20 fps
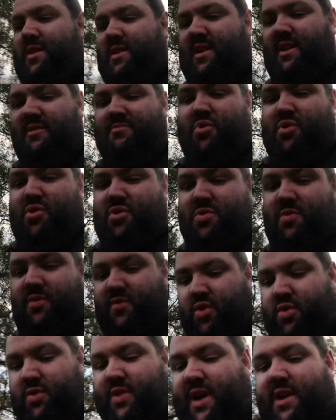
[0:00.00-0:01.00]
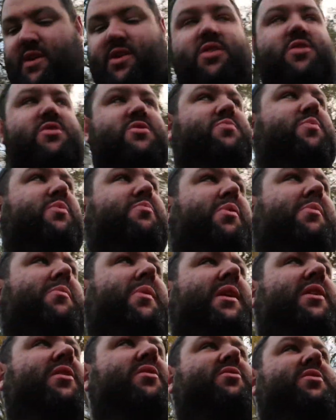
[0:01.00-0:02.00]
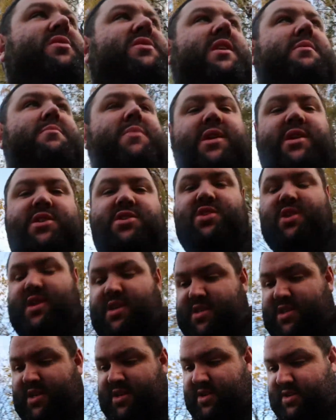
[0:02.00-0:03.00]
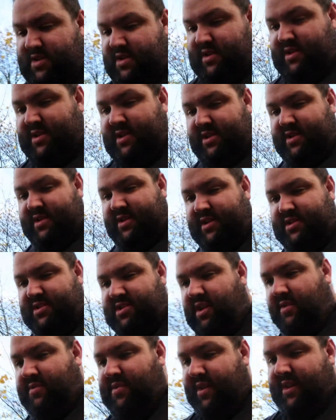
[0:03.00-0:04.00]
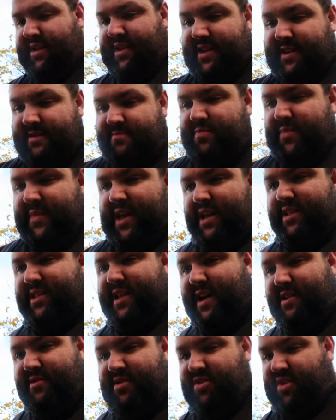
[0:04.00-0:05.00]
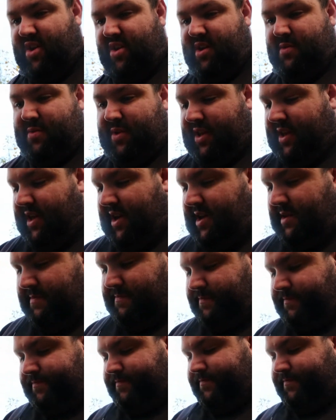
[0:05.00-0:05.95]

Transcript: now I've bored you with all that news. We've probably had a good 10 minutes chatting. Let's go and get down and dirty with the game.